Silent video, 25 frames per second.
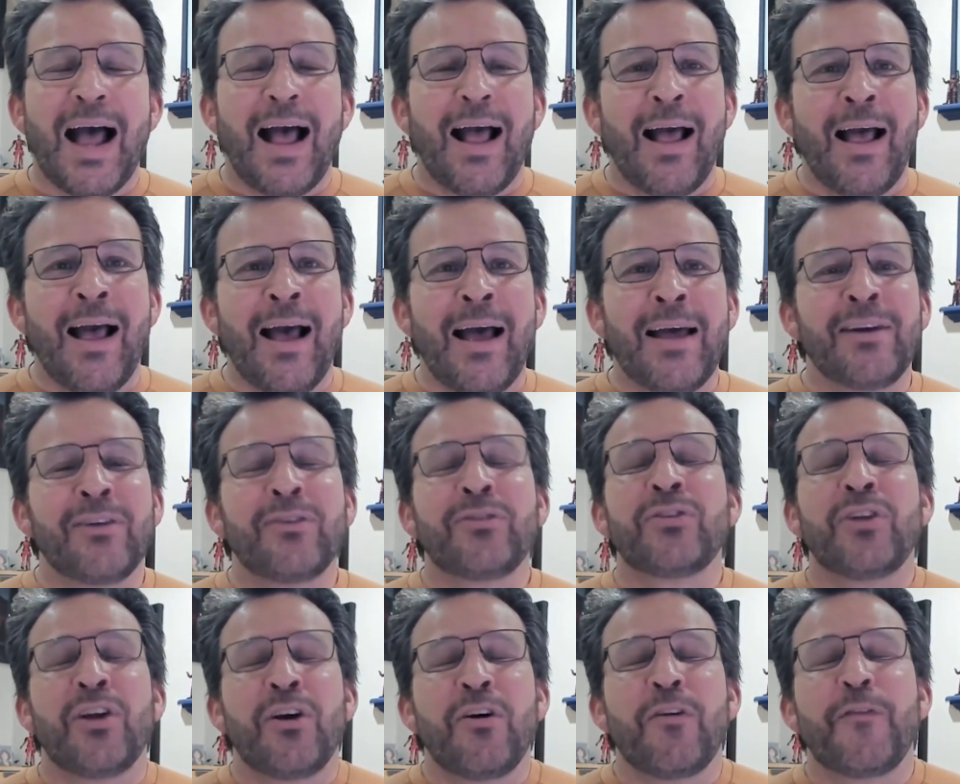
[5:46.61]
I
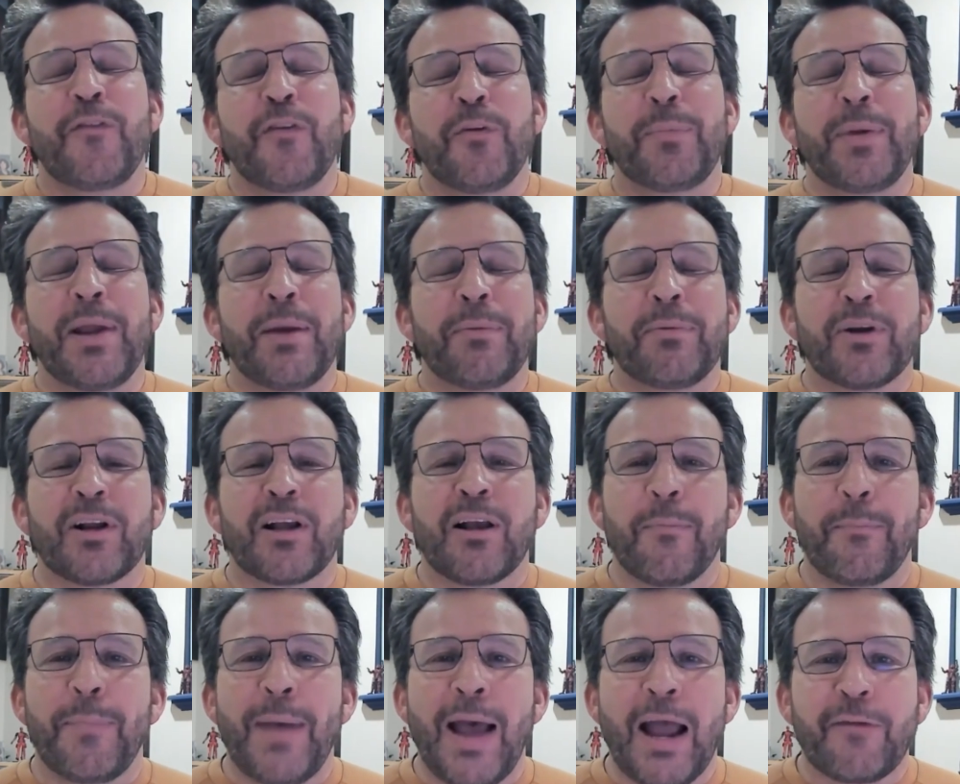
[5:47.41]
don't know if he'll be able to
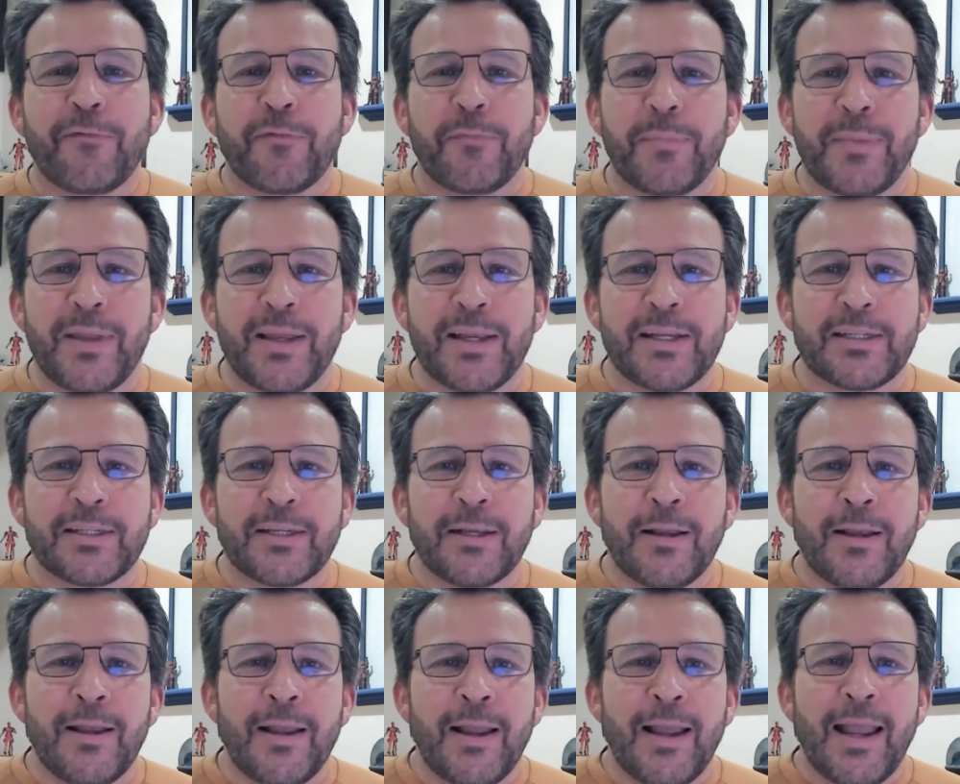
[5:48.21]
come back from this,
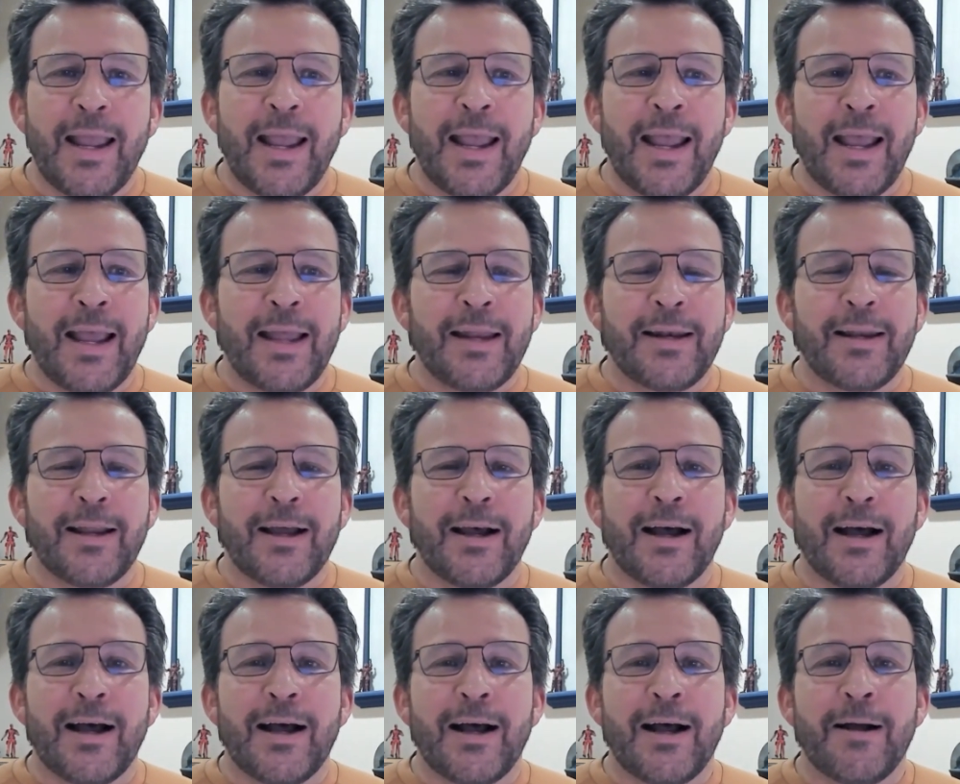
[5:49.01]
and
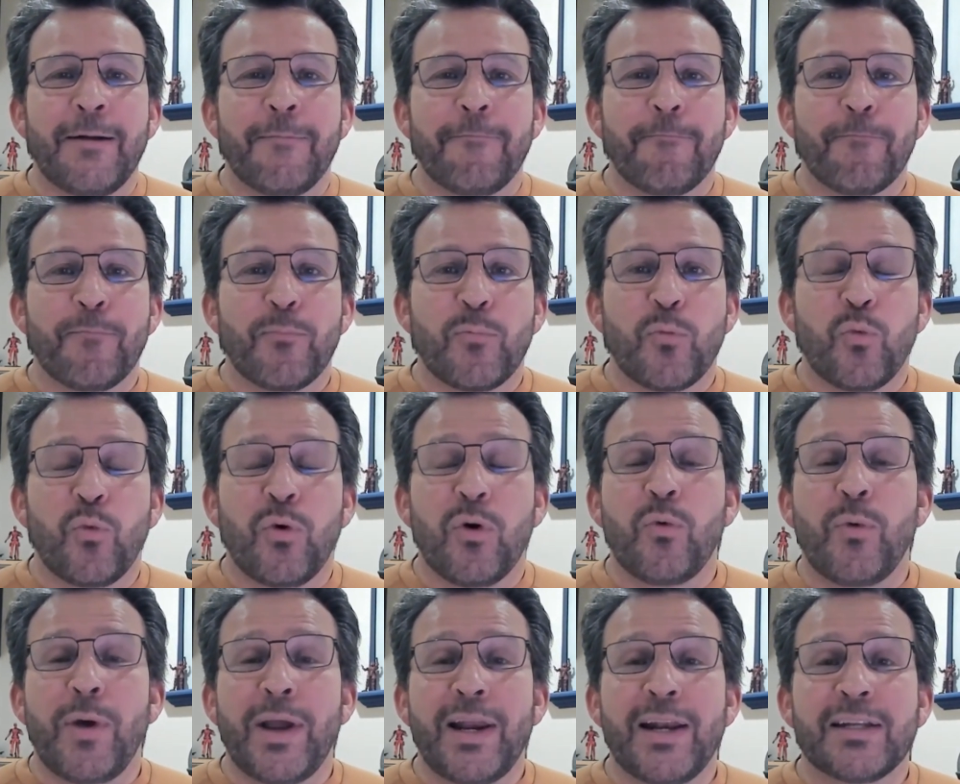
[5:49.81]

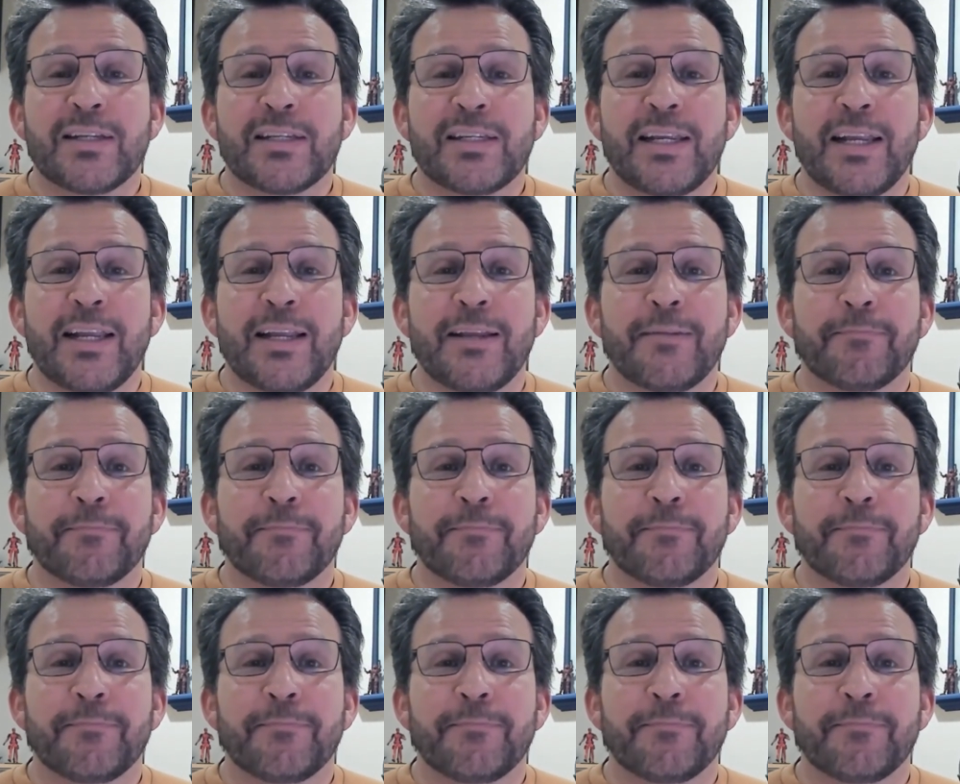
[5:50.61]
we'll wait and see.